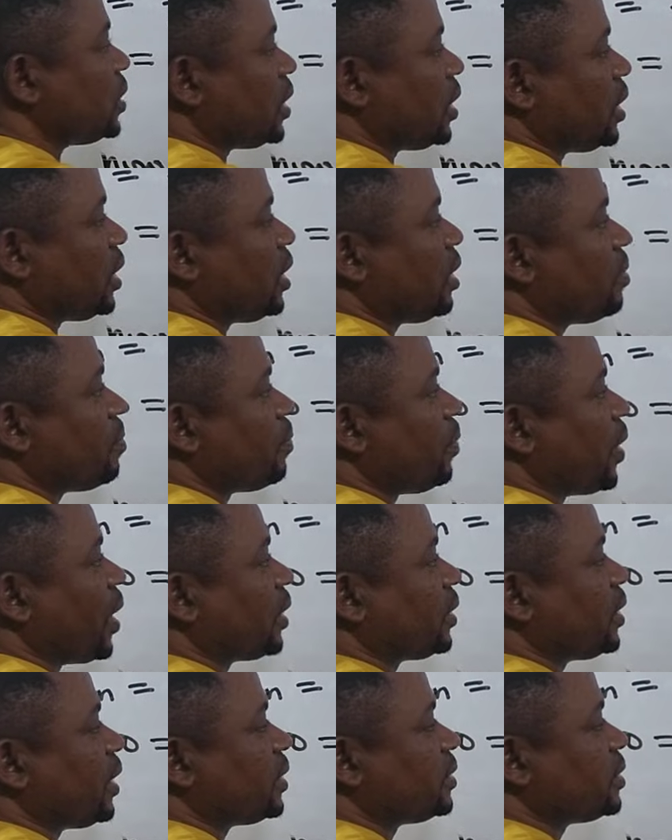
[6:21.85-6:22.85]
the
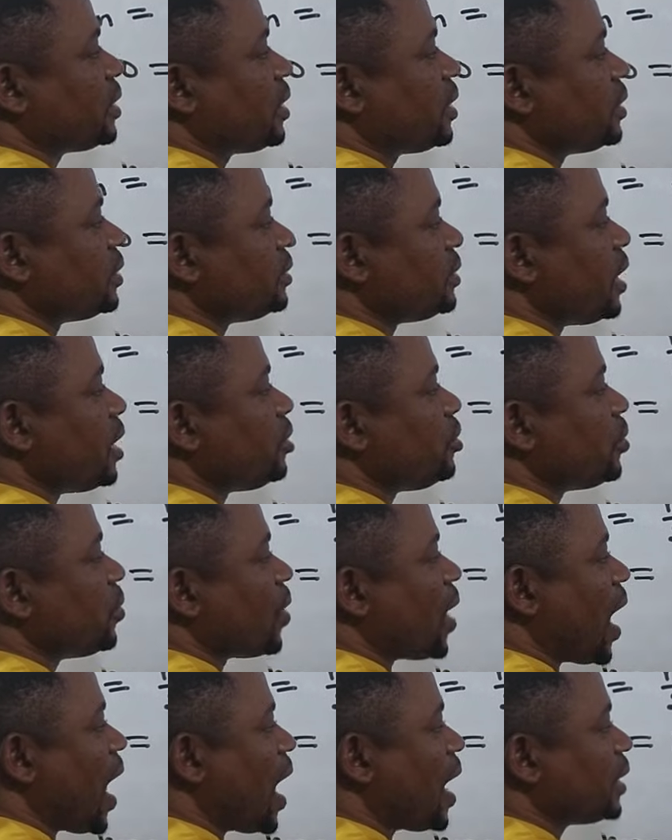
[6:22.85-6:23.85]
bracket. Then
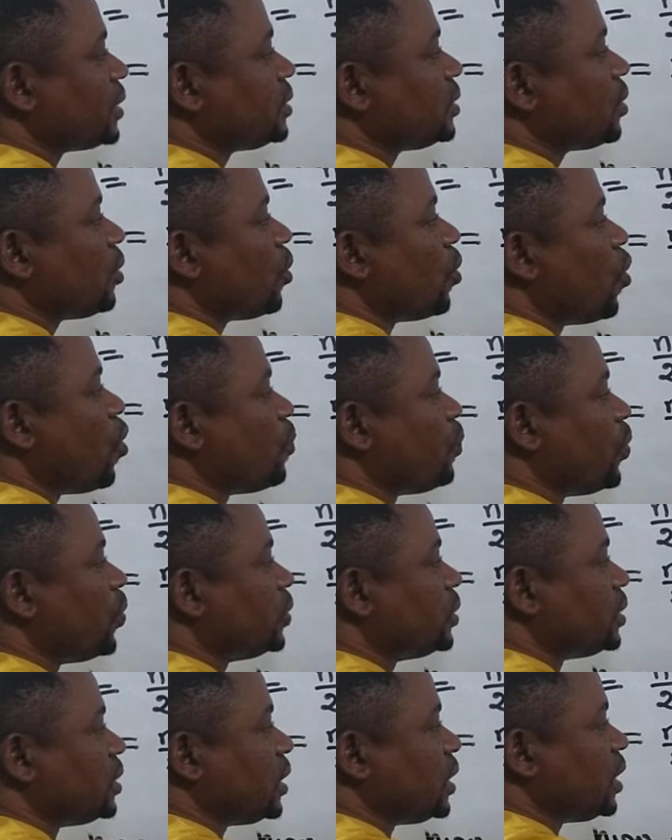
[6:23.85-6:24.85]
you add.
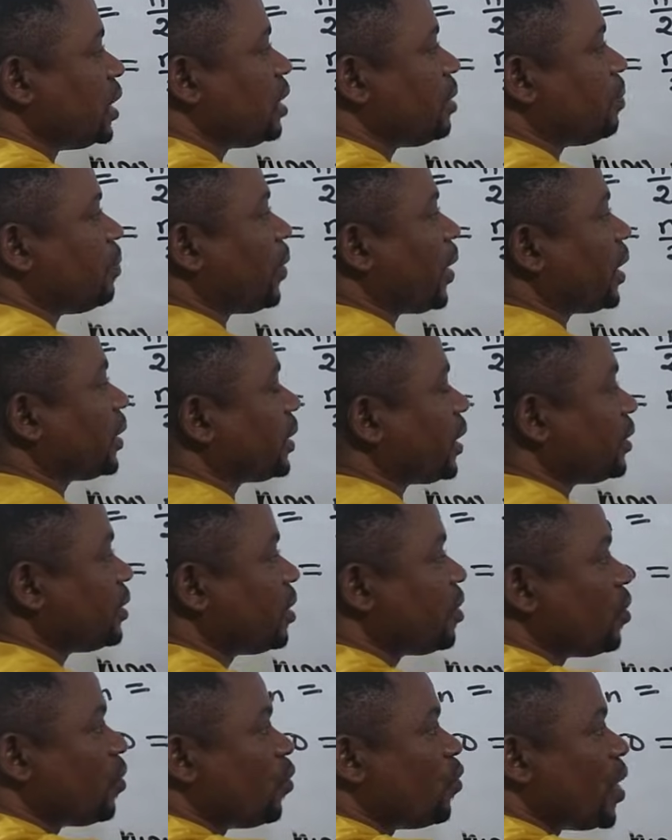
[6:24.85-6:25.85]
Open the bracket.
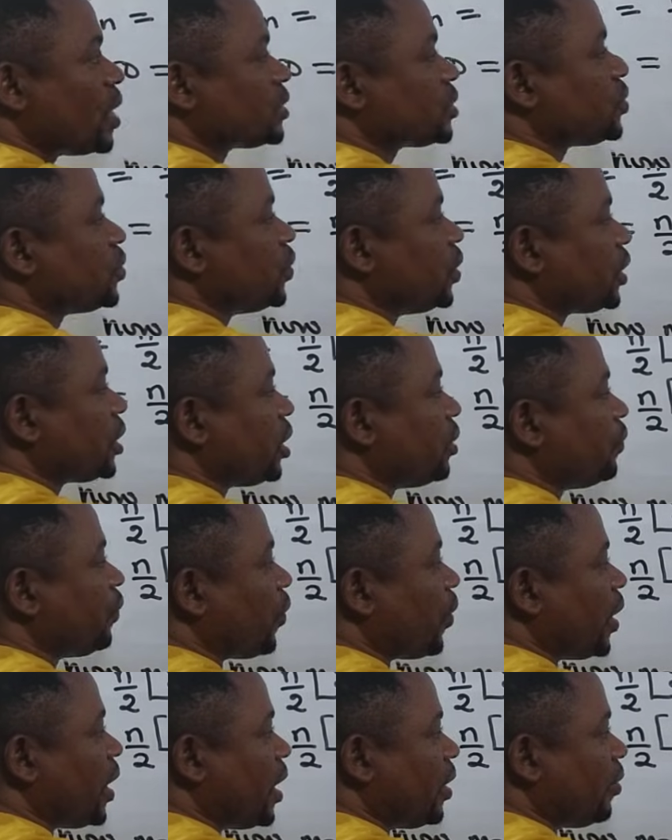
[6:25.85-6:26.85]
We are still looking
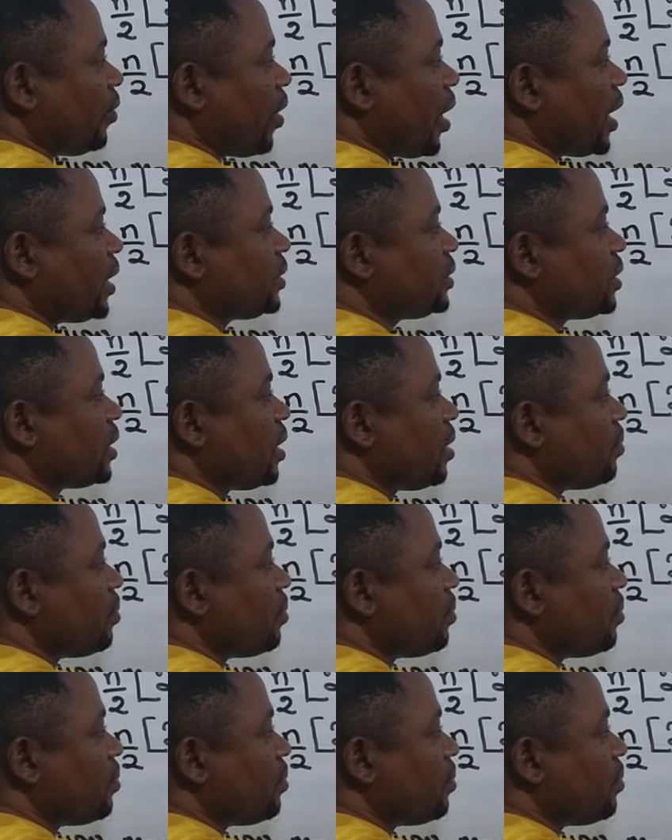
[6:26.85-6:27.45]
for n, right?